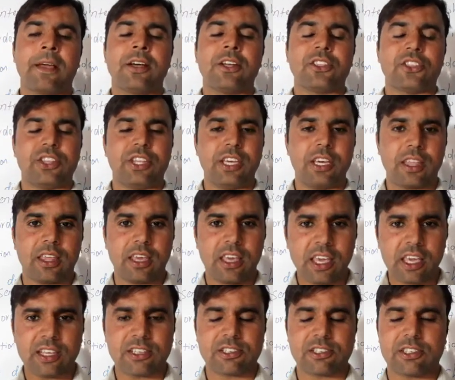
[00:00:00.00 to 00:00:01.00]
there
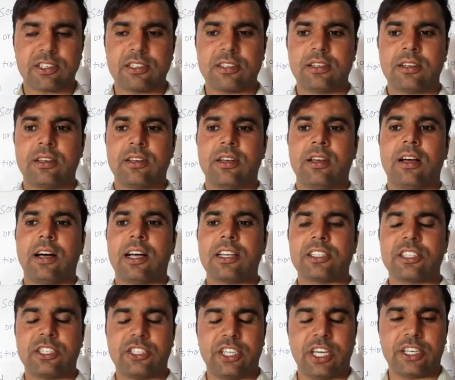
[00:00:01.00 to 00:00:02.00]
is a
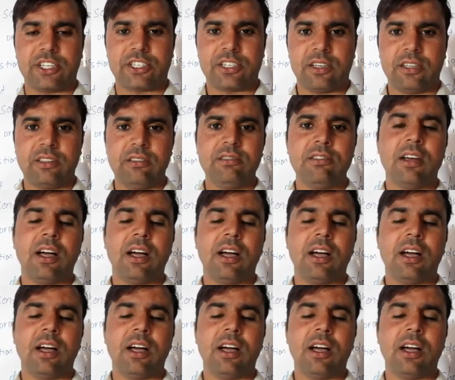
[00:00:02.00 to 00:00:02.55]
suggestion,